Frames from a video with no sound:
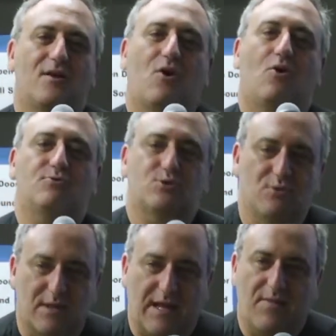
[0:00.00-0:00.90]

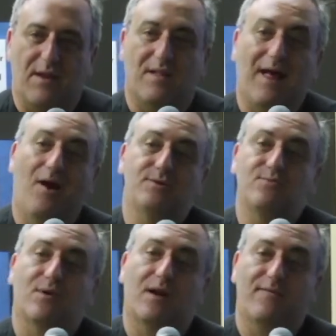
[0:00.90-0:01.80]
culturally that allows
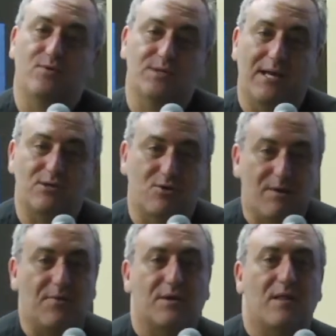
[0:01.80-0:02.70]
for a conversation
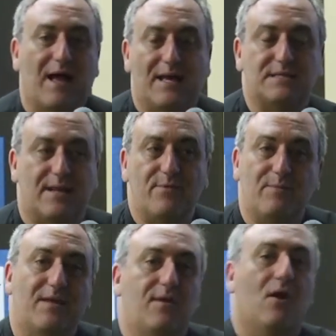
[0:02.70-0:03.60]
around class. And I'm going to make the